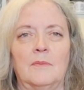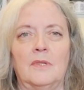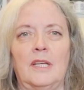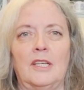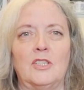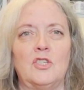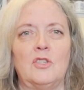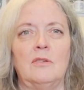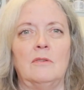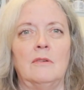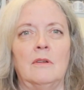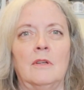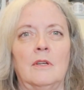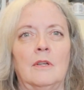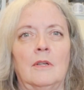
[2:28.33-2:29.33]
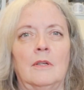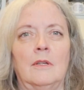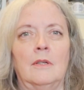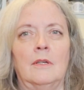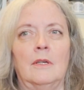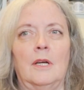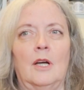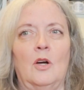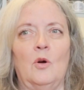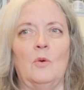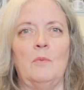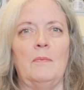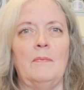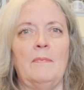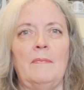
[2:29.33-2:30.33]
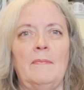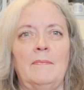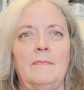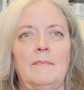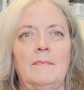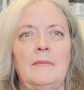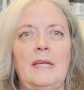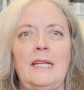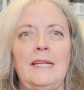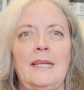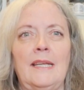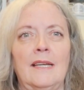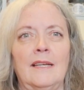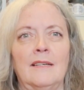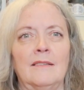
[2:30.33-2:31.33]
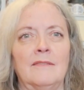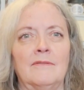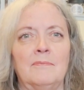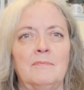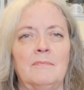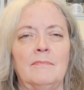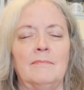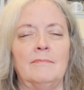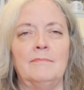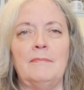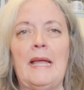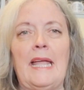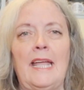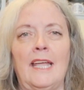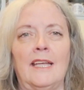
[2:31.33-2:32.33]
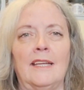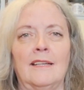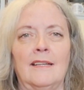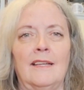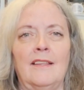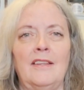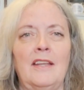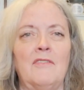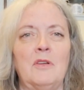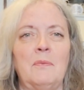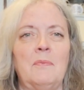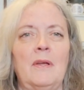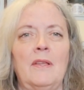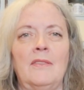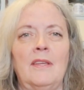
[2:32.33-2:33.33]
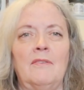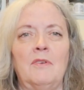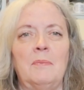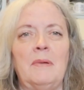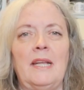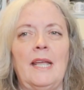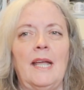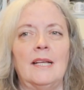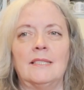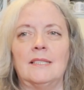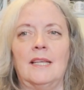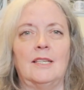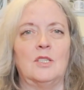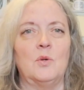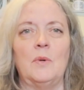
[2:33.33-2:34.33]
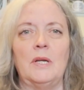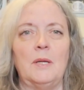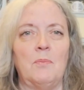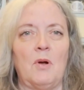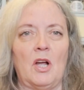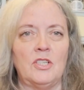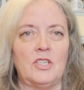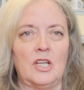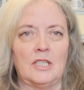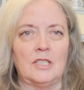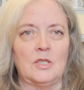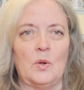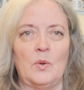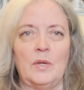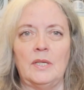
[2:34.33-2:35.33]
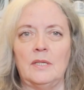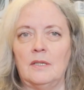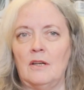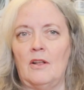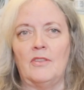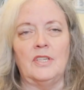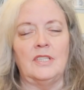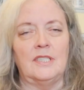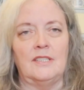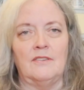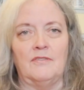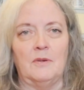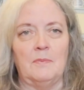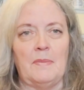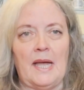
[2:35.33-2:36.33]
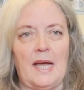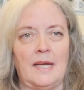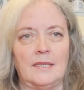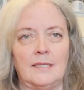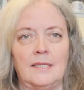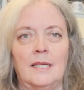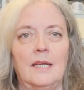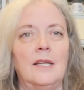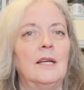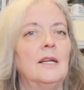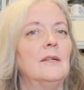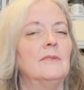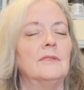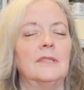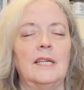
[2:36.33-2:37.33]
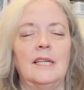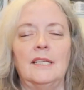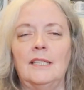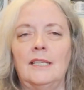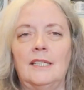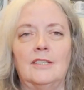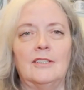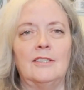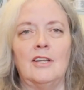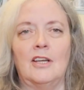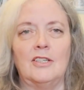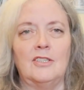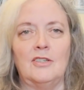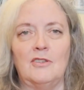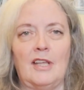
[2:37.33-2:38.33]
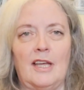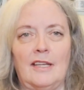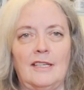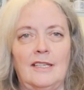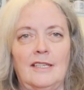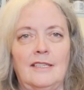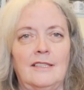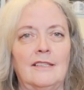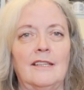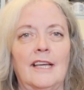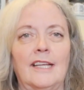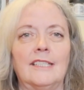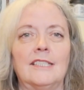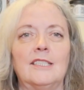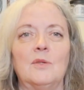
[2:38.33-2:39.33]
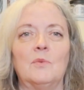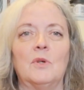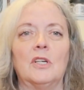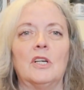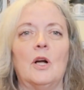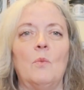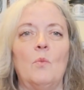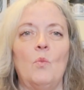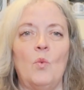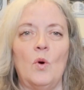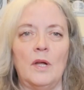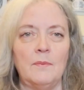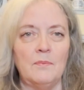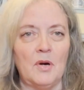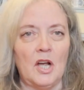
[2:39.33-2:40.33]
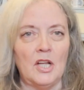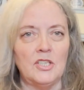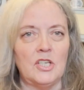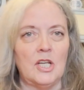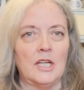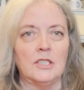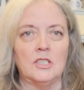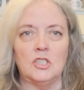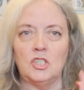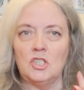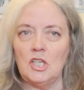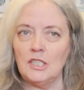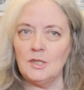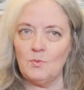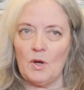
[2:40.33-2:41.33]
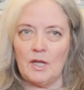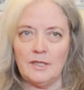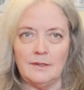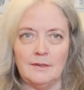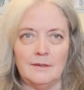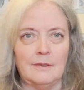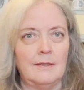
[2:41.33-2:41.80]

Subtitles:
like, oh, Mania May, and everybody has like 20 projects going and all these different bags. Well, Kelly could not do that. He likes to work on one project, just one,